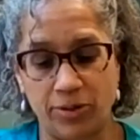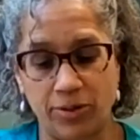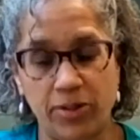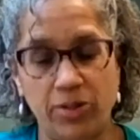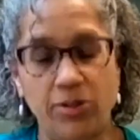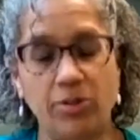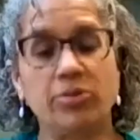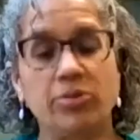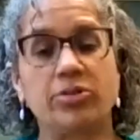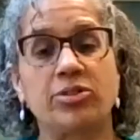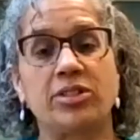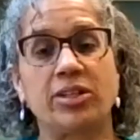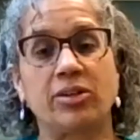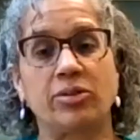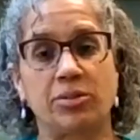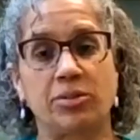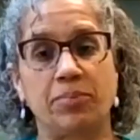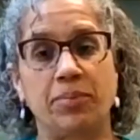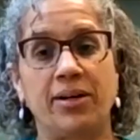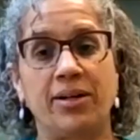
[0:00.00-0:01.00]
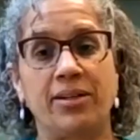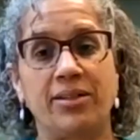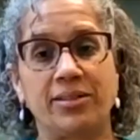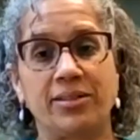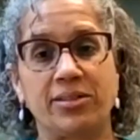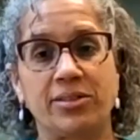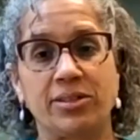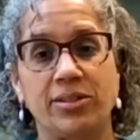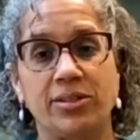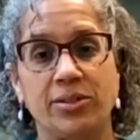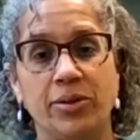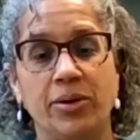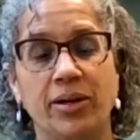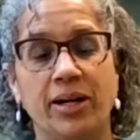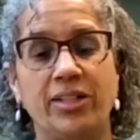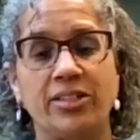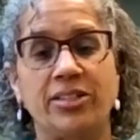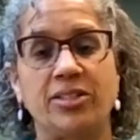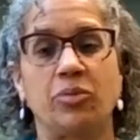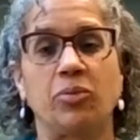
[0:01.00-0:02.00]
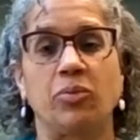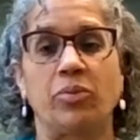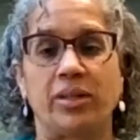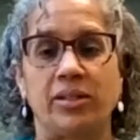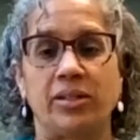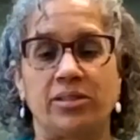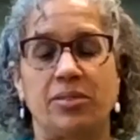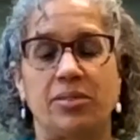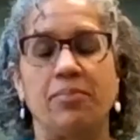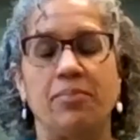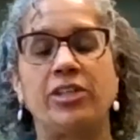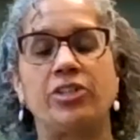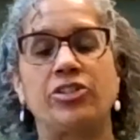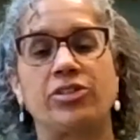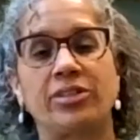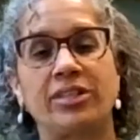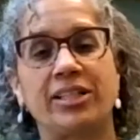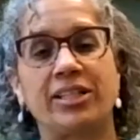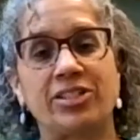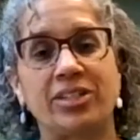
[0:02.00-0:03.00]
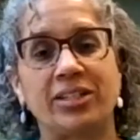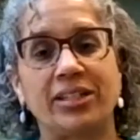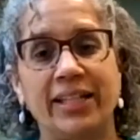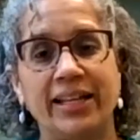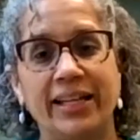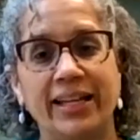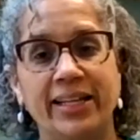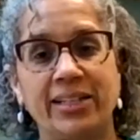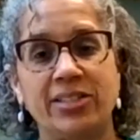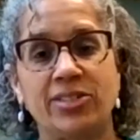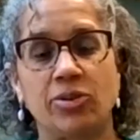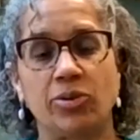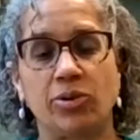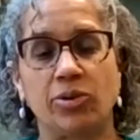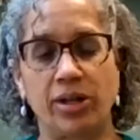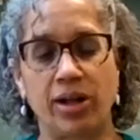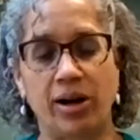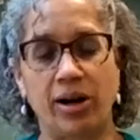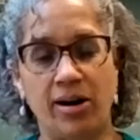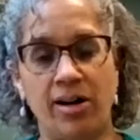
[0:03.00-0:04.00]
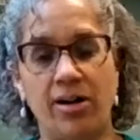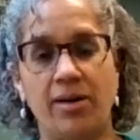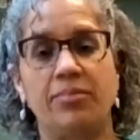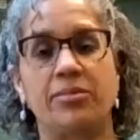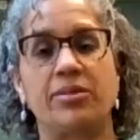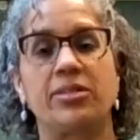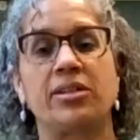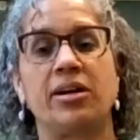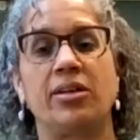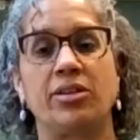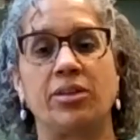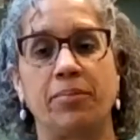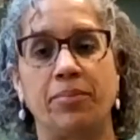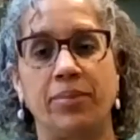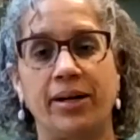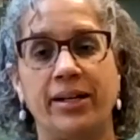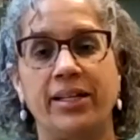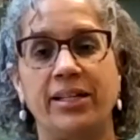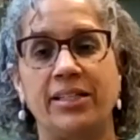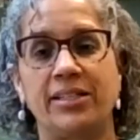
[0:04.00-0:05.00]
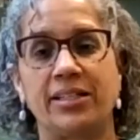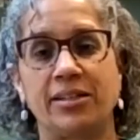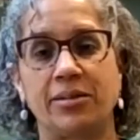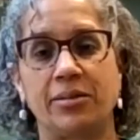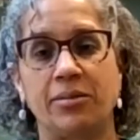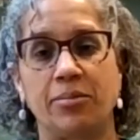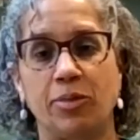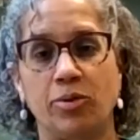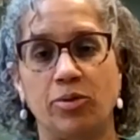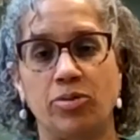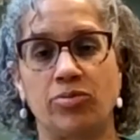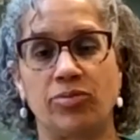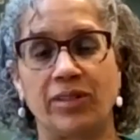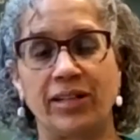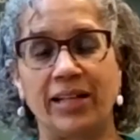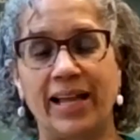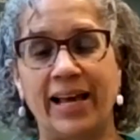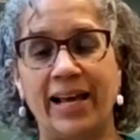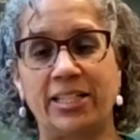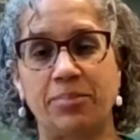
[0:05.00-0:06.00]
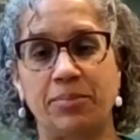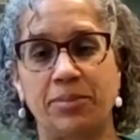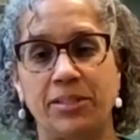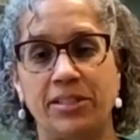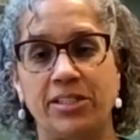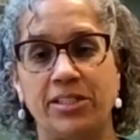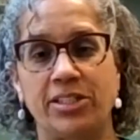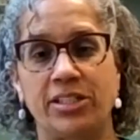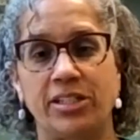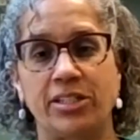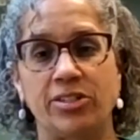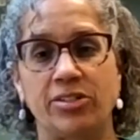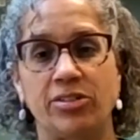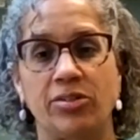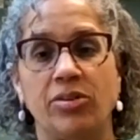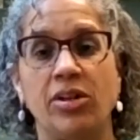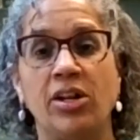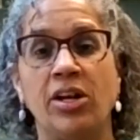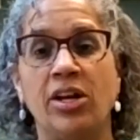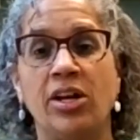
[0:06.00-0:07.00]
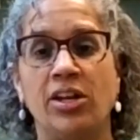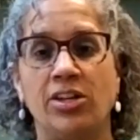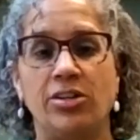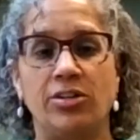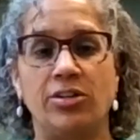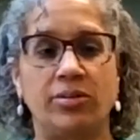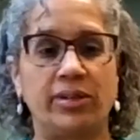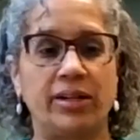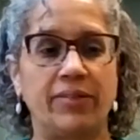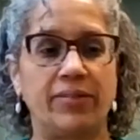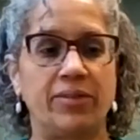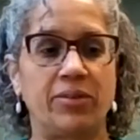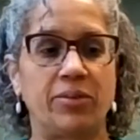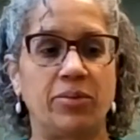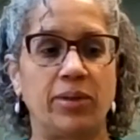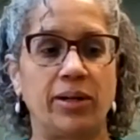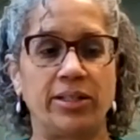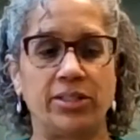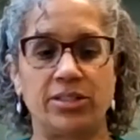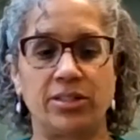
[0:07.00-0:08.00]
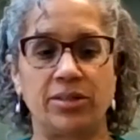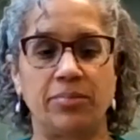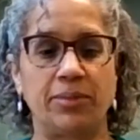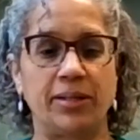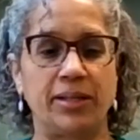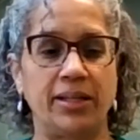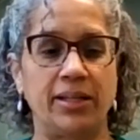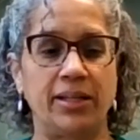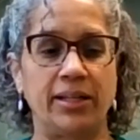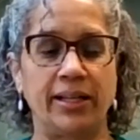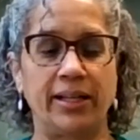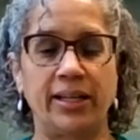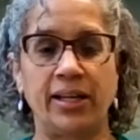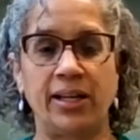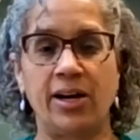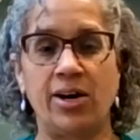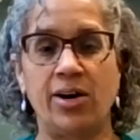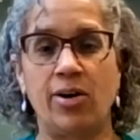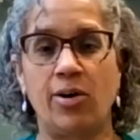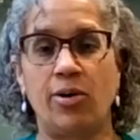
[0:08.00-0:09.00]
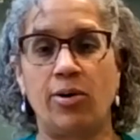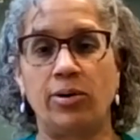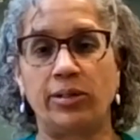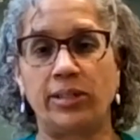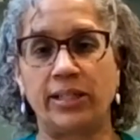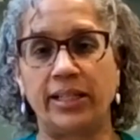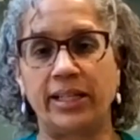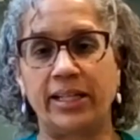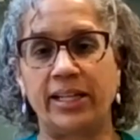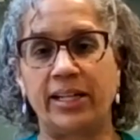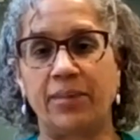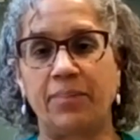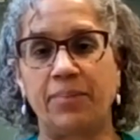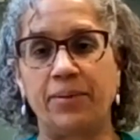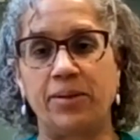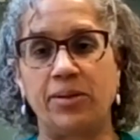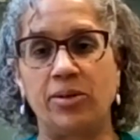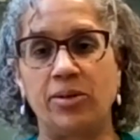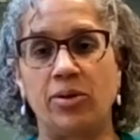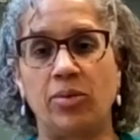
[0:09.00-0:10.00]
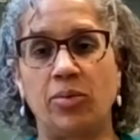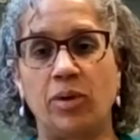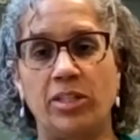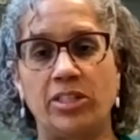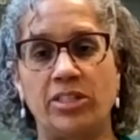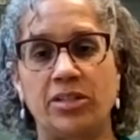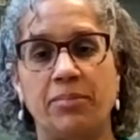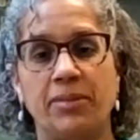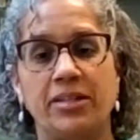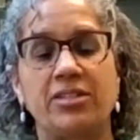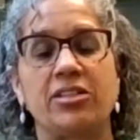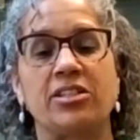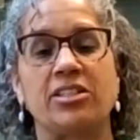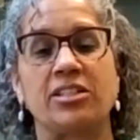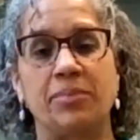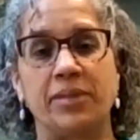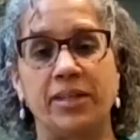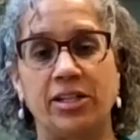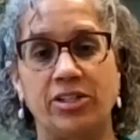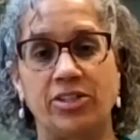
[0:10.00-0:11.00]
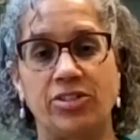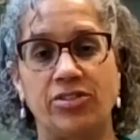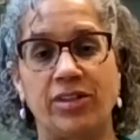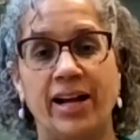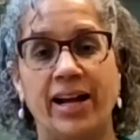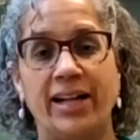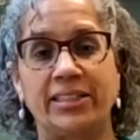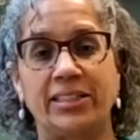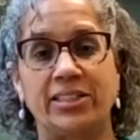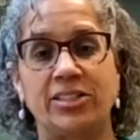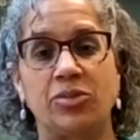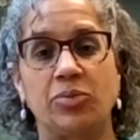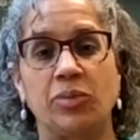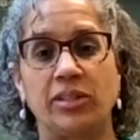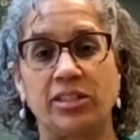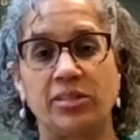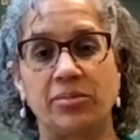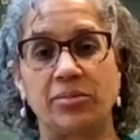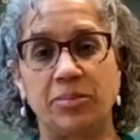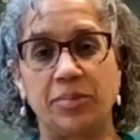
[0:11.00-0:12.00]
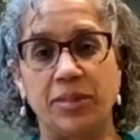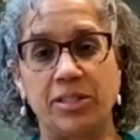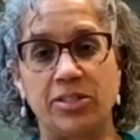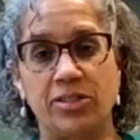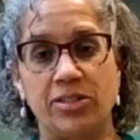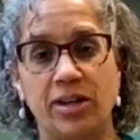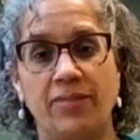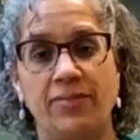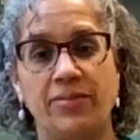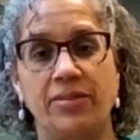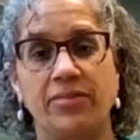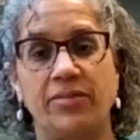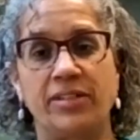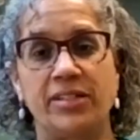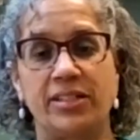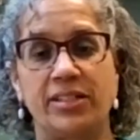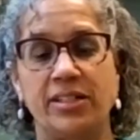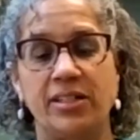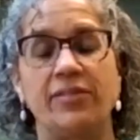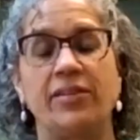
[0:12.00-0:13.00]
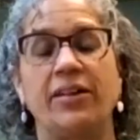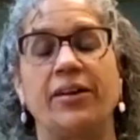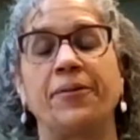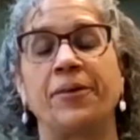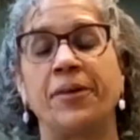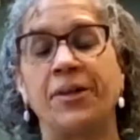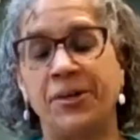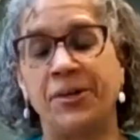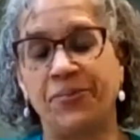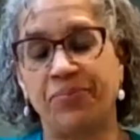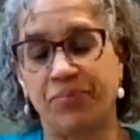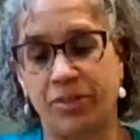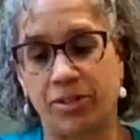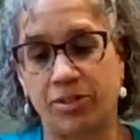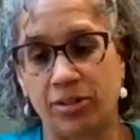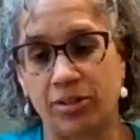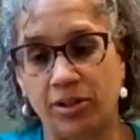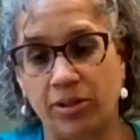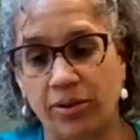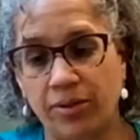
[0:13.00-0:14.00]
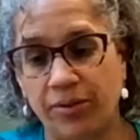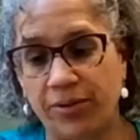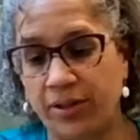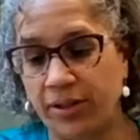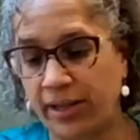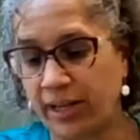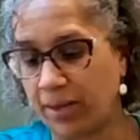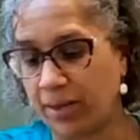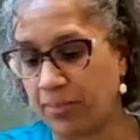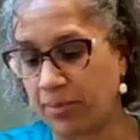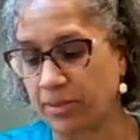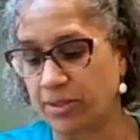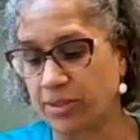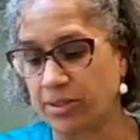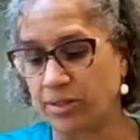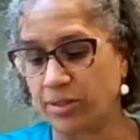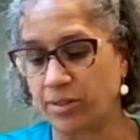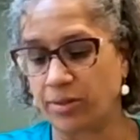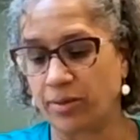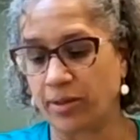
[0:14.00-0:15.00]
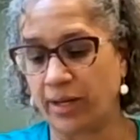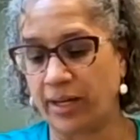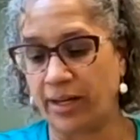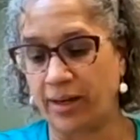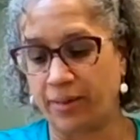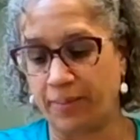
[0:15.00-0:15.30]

use those balls though are to make sure that your legs or your arms or your body's in the most relaxed position. So you don't ever want to be like holding it up. You don't want the muscles to be contracted. You want them to be soft and receiving. So if you're able to